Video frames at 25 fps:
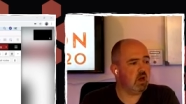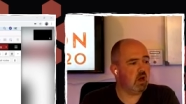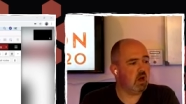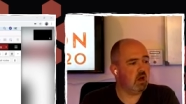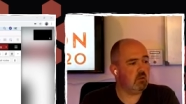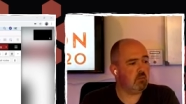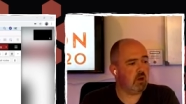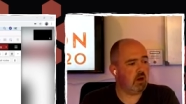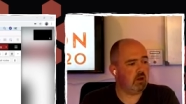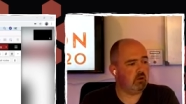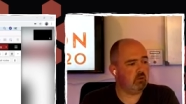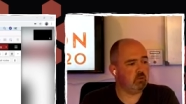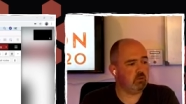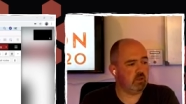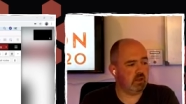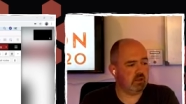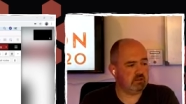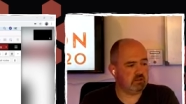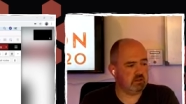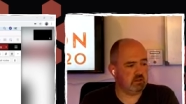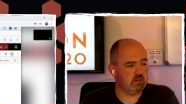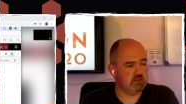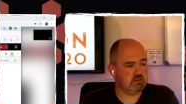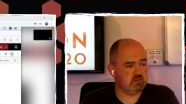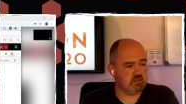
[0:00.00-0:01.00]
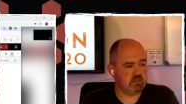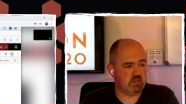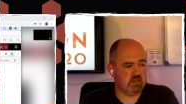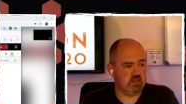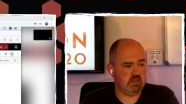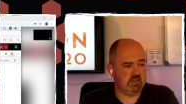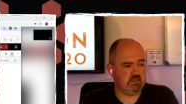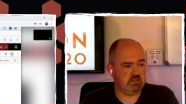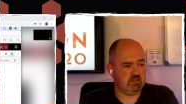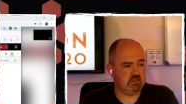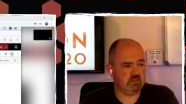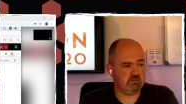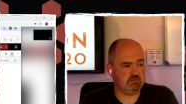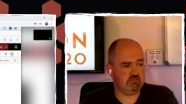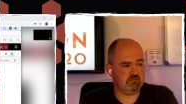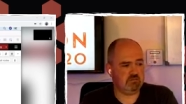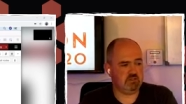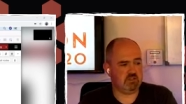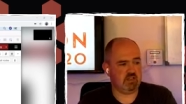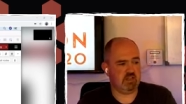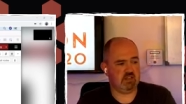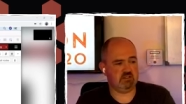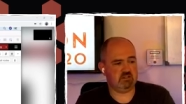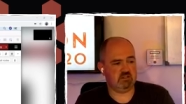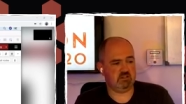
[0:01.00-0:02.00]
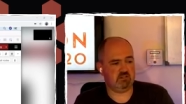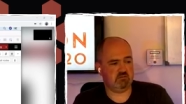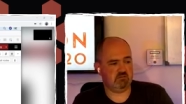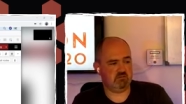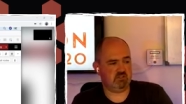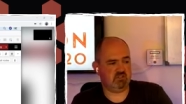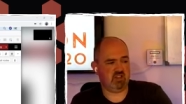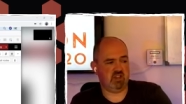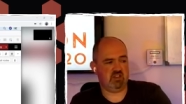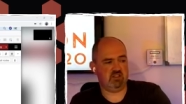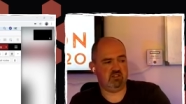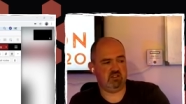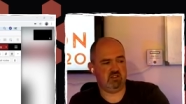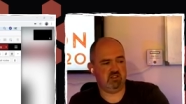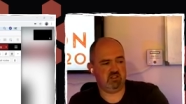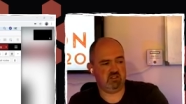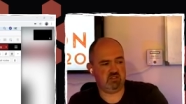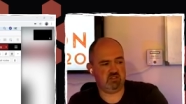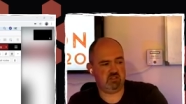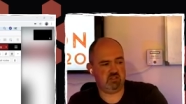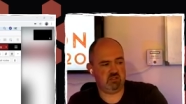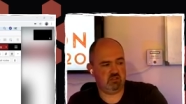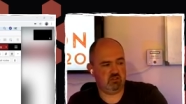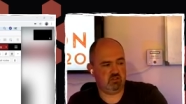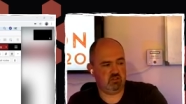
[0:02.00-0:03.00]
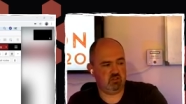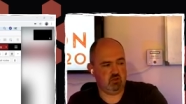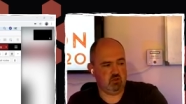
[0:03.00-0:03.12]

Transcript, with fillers: and all that does is sets stasis